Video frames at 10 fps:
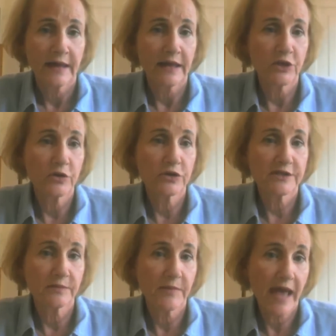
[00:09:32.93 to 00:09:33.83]
And you can
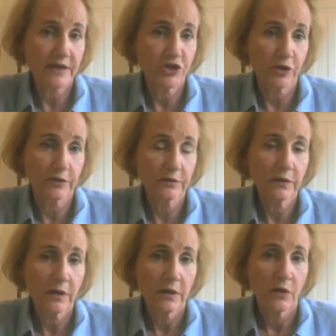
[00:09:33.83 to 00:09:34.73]
just
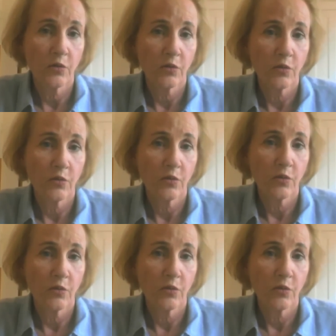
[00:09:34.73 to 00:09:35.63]
imagine what
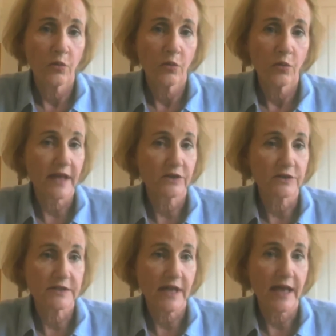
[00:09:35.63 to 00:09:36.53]
kind of precedent that
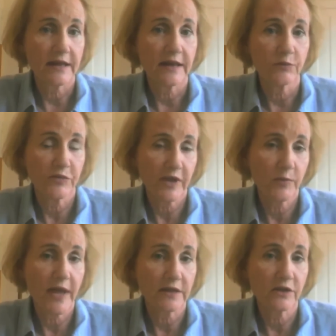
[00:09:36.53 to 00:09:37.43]
could set and the
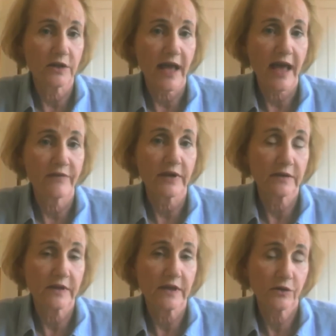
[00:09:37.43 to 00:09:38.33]
impact it could have
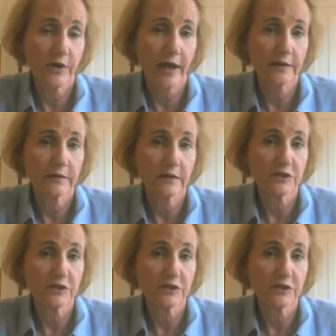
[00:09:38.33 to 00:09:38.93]
on the internet,